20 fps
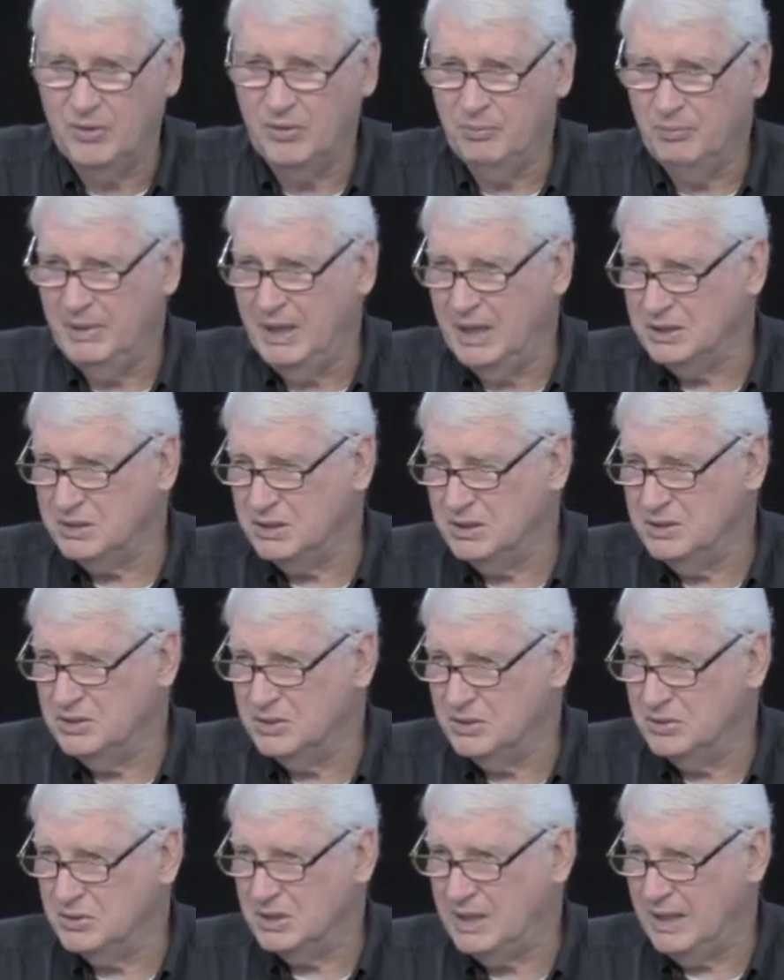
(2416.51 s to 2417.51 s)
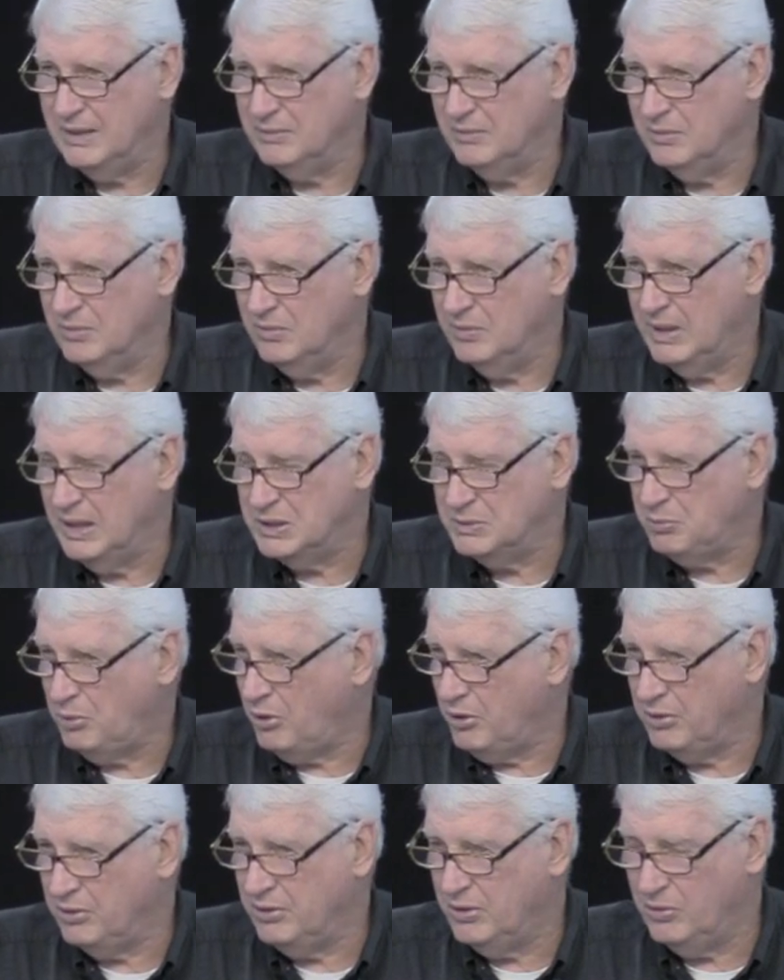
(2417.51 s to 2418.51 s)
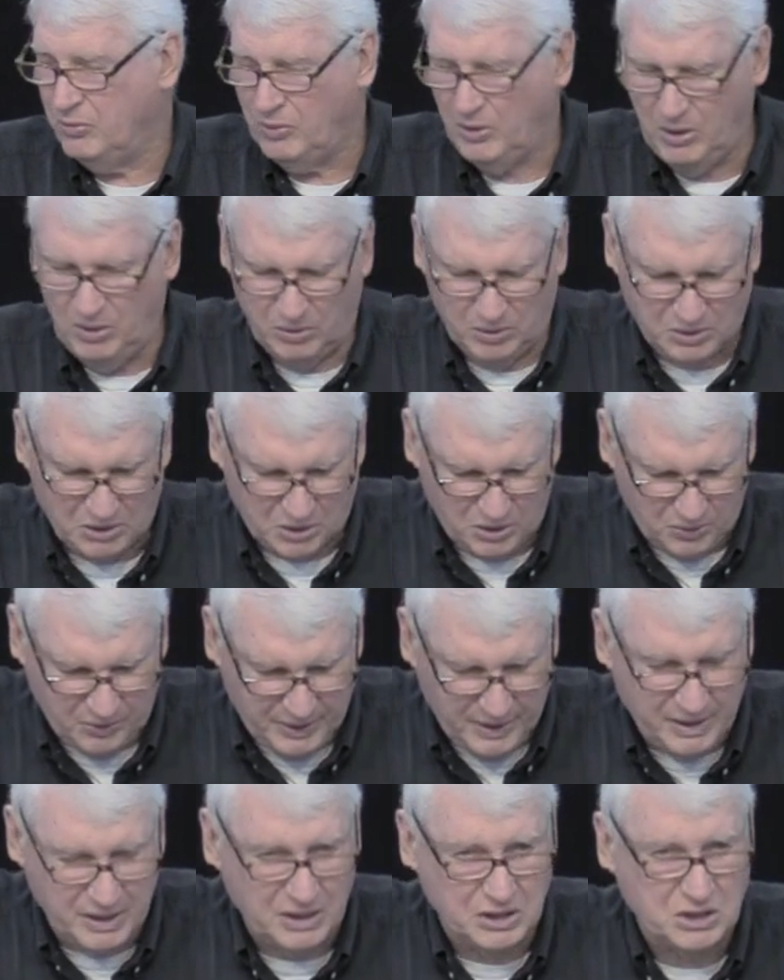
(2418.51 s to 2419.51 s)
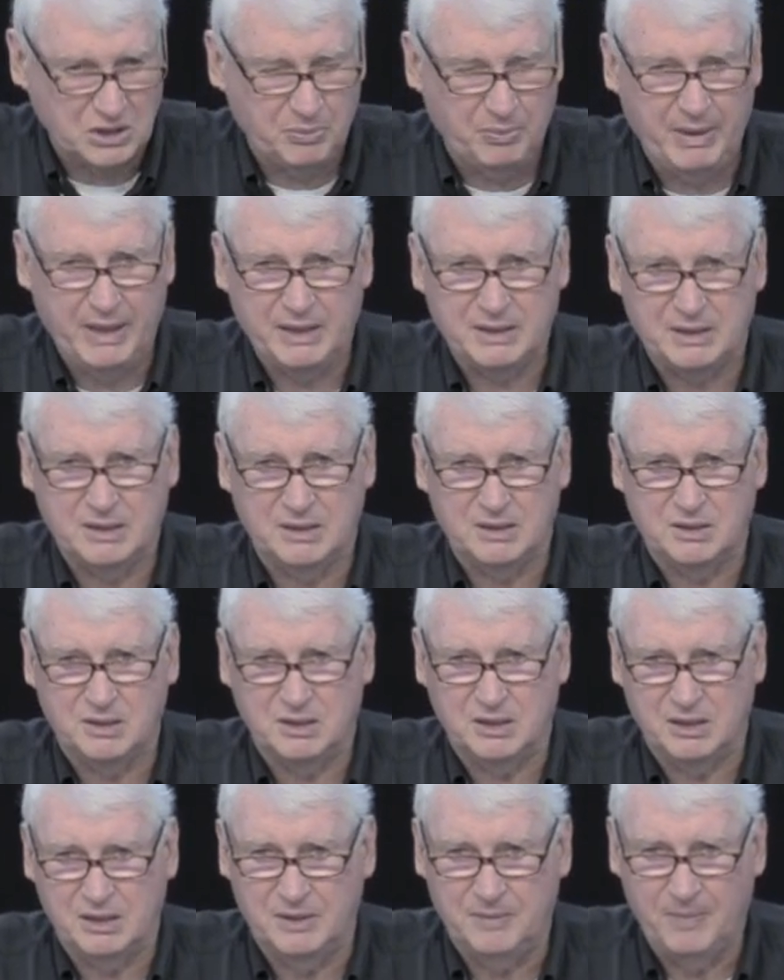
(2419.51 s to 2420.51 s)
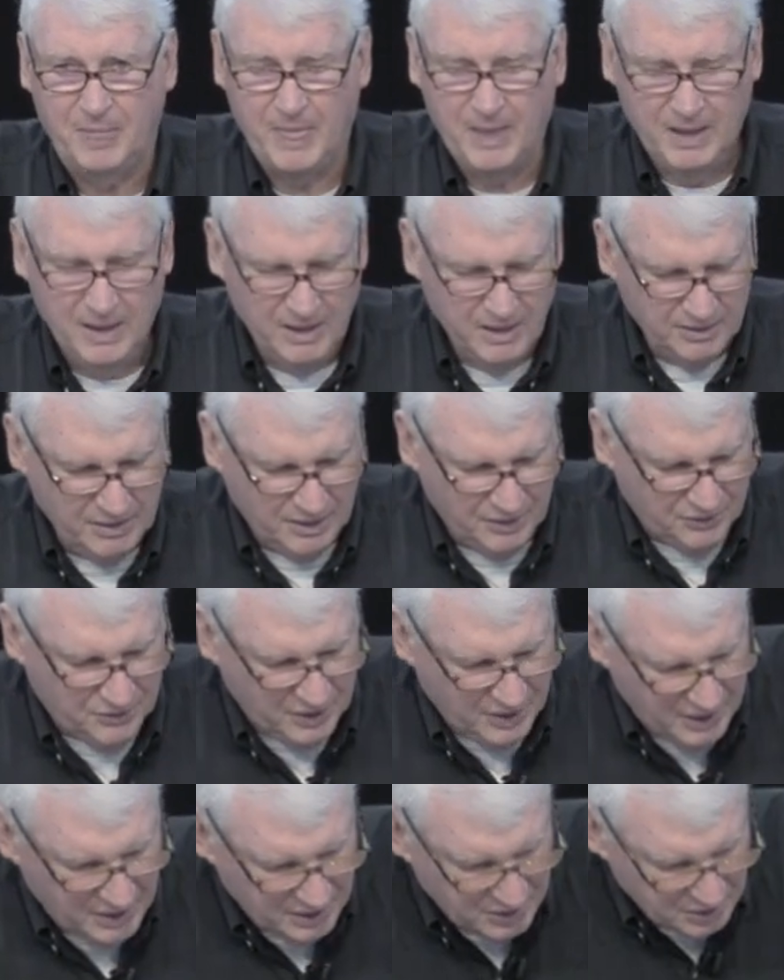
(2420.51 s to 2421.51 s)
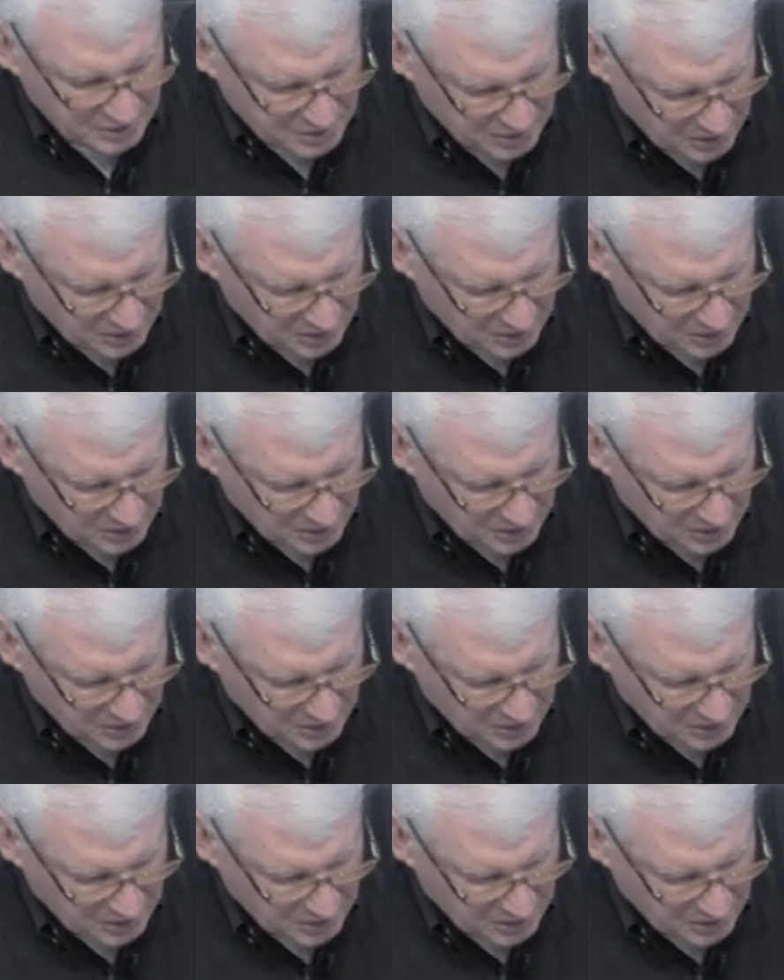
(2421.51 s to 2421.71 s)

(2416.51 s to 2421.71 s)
messengers have that's part of their role is to create an expectancy that things